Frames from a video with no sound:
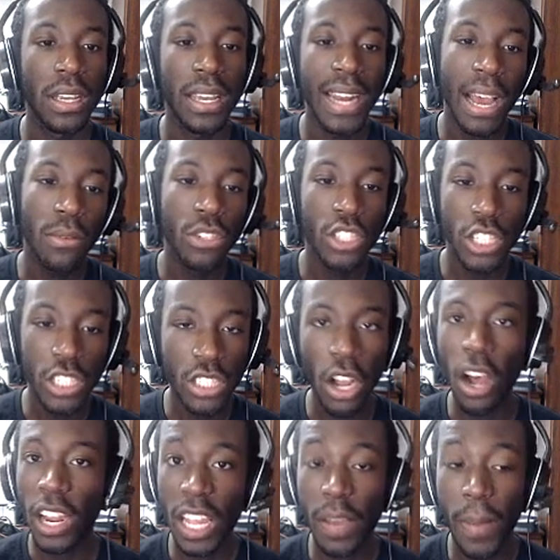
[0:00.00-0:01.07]
And I was just
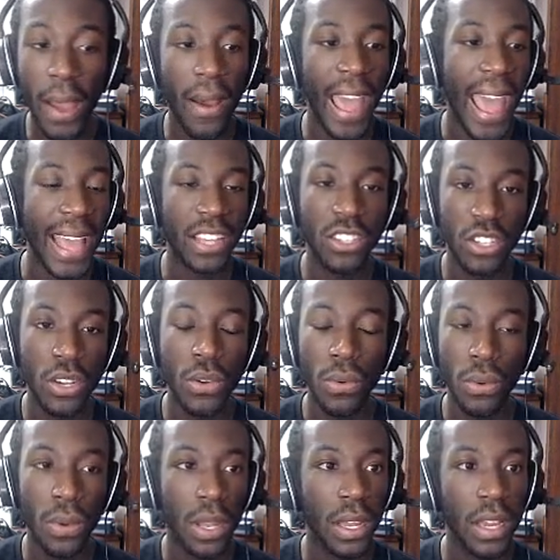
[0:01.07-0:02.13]
talking about hacks too.
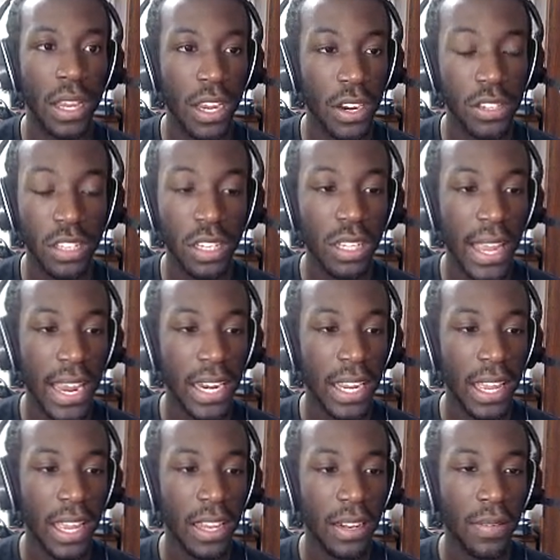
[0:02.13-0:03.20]
Here's the Gallade
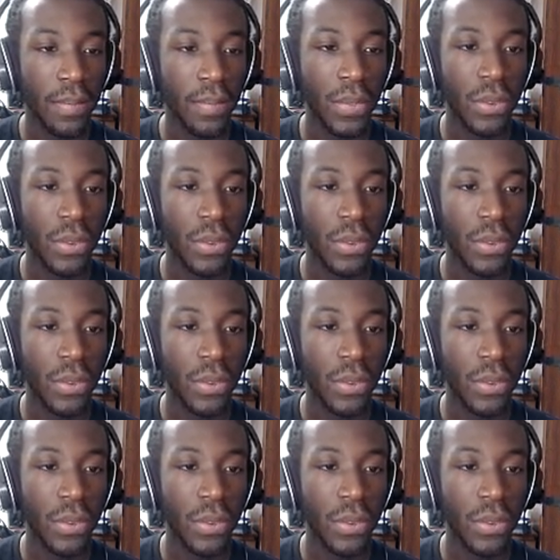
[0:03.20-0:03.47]
again.